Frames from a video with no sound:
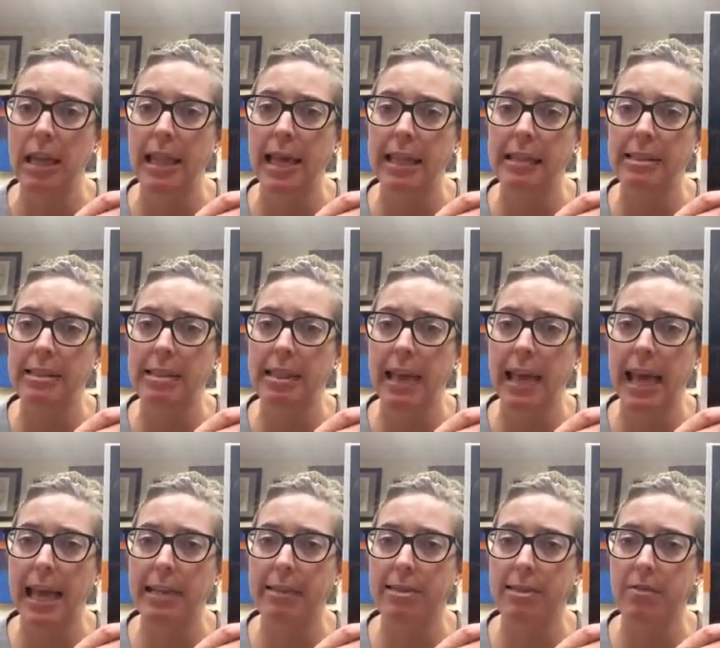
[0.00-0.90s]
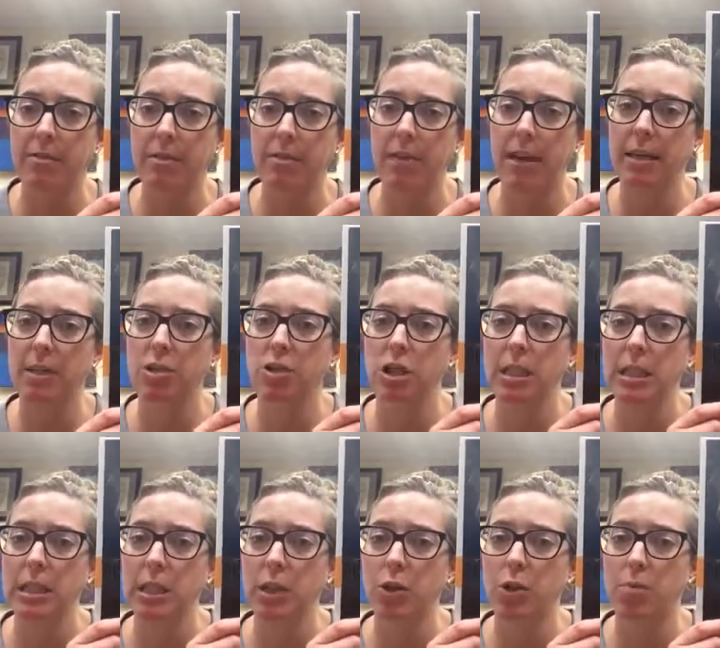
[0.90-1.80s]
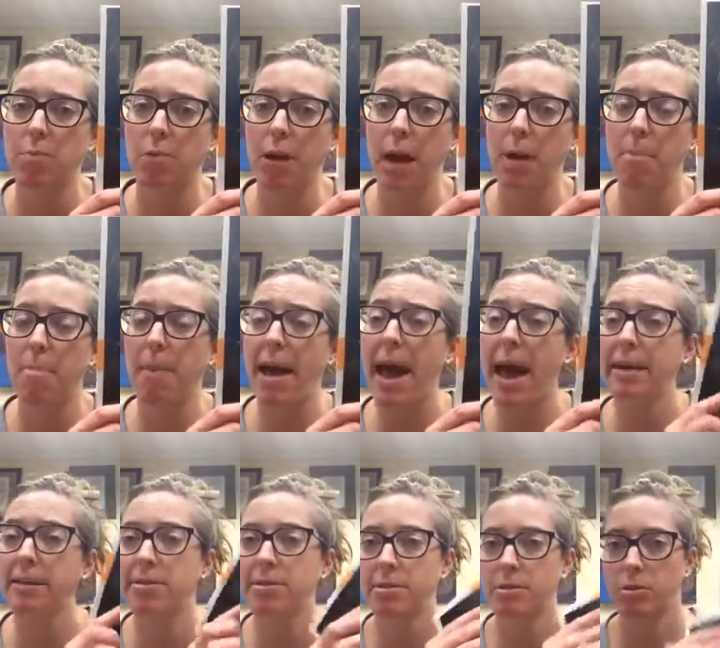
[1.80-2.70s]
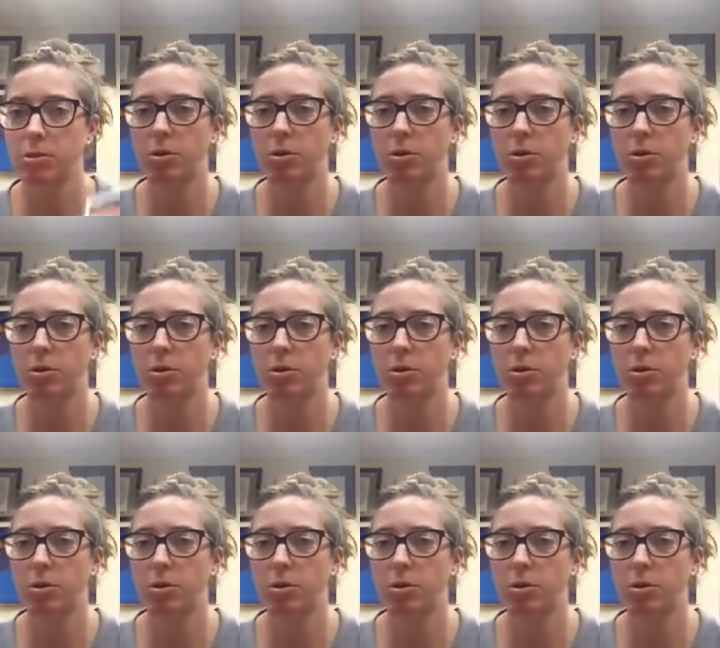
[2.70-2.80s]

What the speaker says: That's The Case of the Vanishing Little Brown Bats.